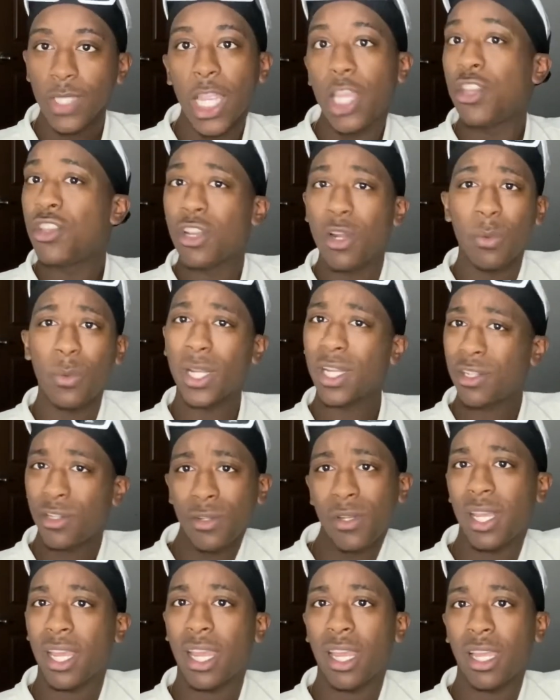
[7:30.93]
you don't want to
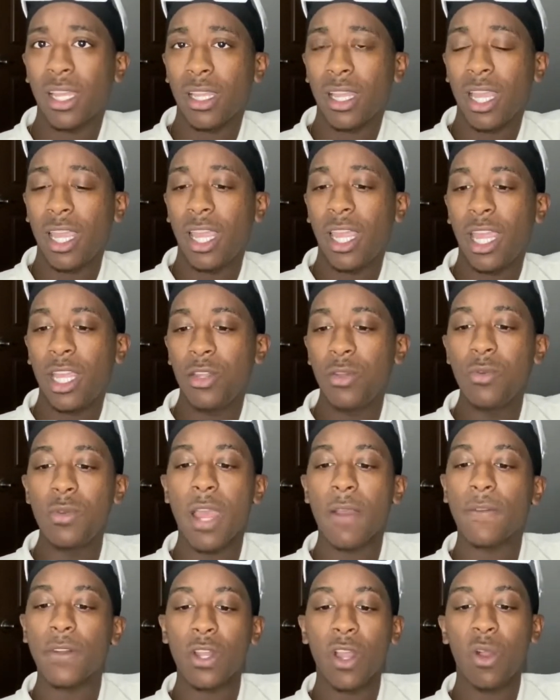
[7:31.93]
do that. And you
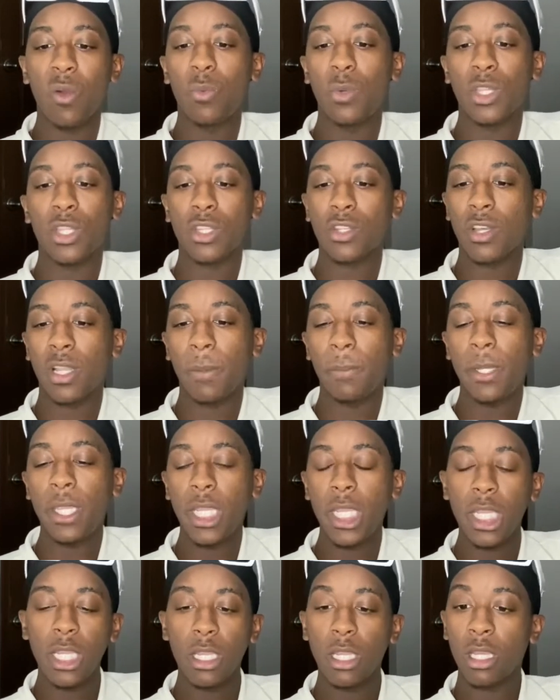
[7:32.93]
never know what's going to
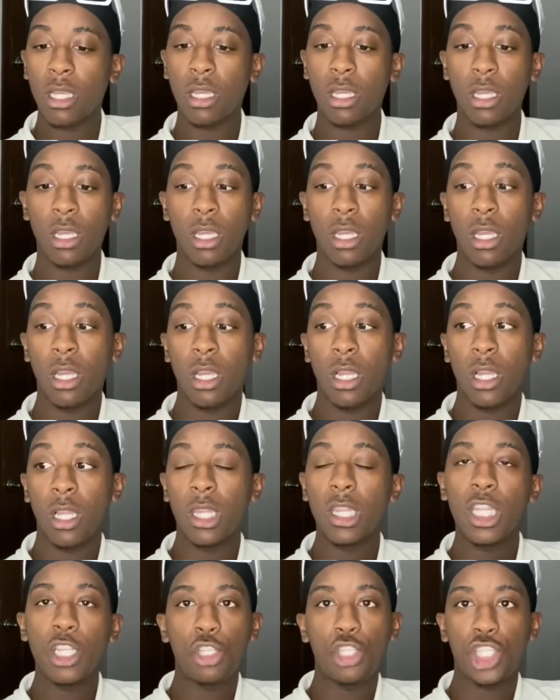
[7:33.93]
be
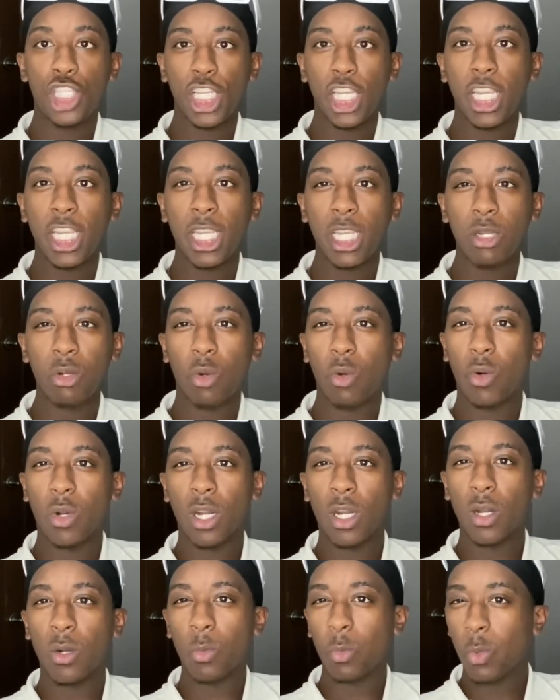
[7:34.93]
legit
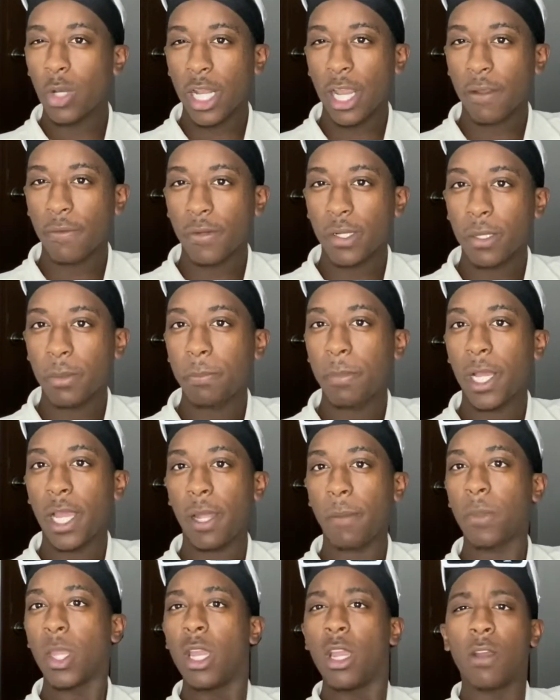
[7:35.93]
or whatever.
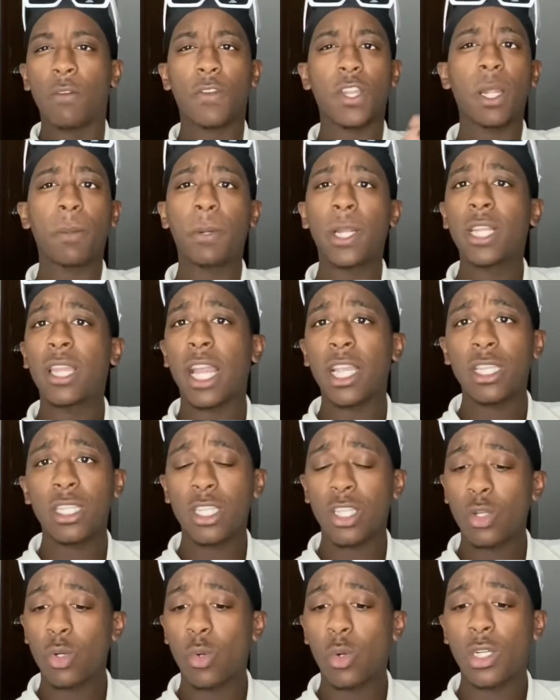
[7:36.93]
But for your
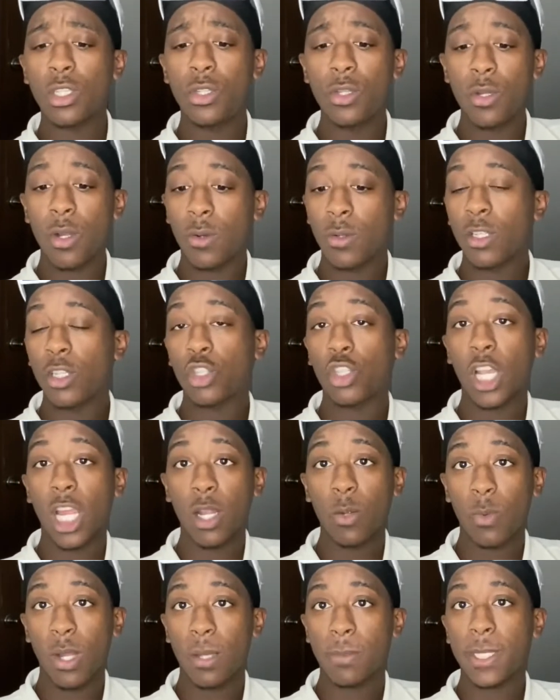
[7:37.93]
pre-licensing course, you can go on the
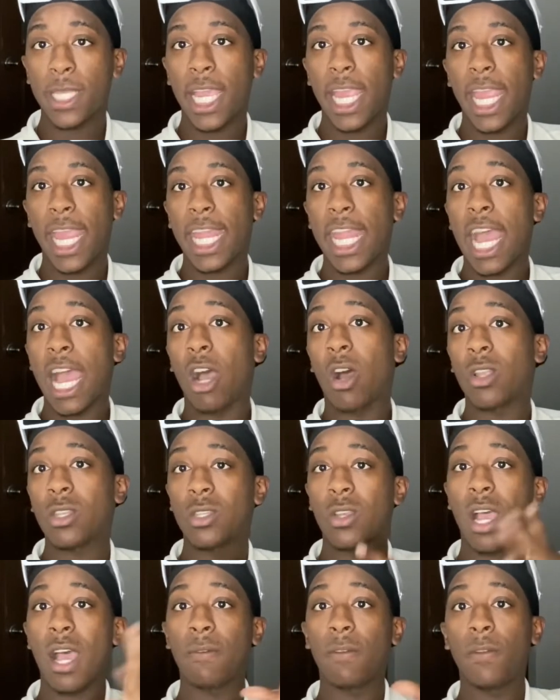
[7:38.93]
Trek website. And I
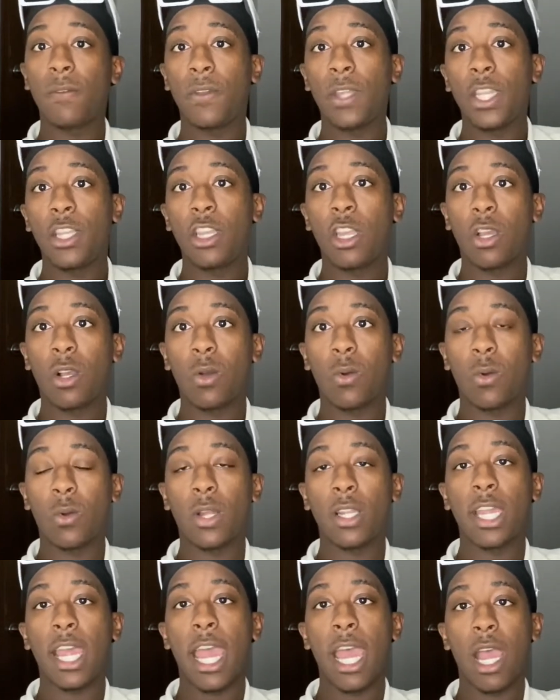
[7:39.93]
also have a video
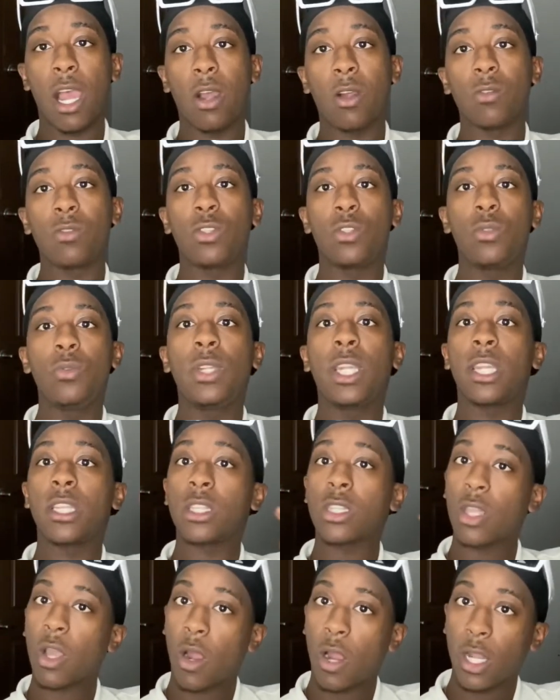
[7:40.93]
on how to get
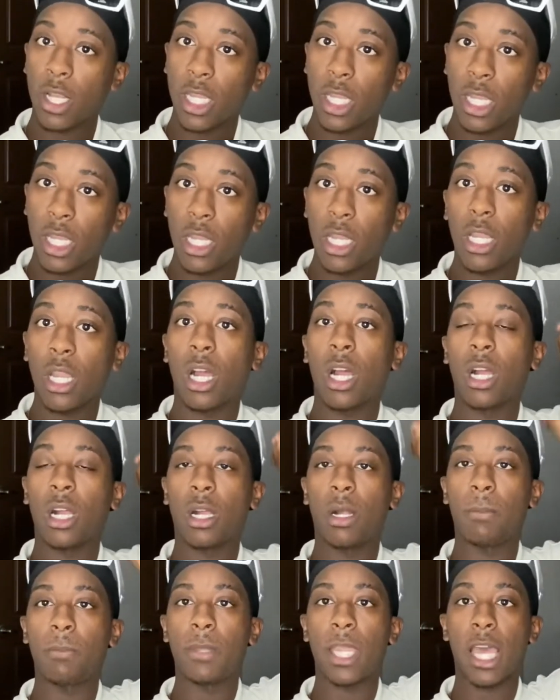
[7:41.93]
started
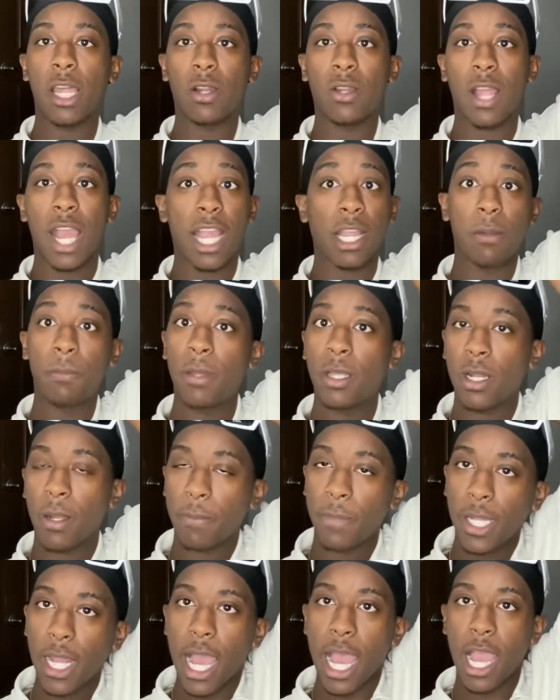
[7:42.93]
that I can put
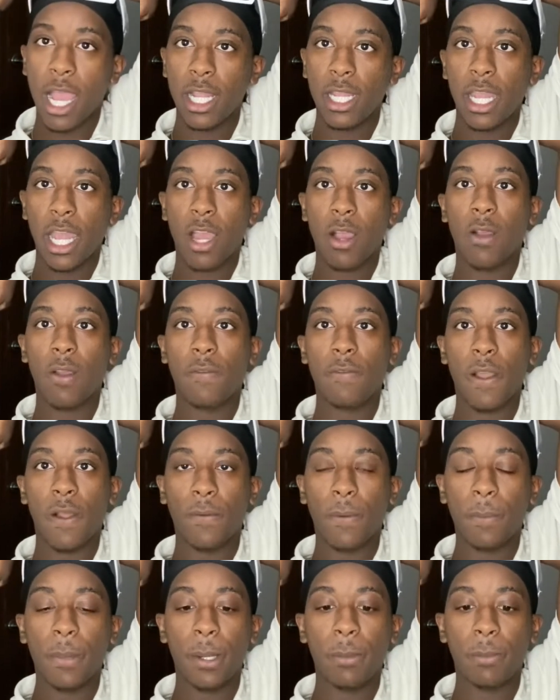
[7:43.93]
up in the iNow if I
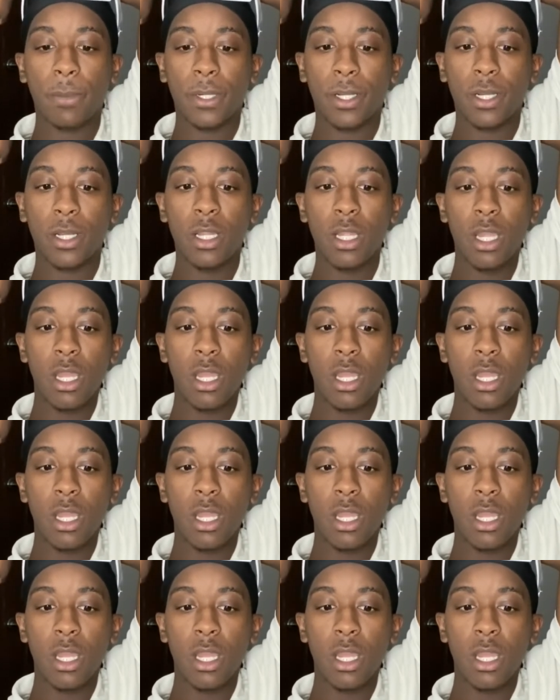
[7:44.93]
remember.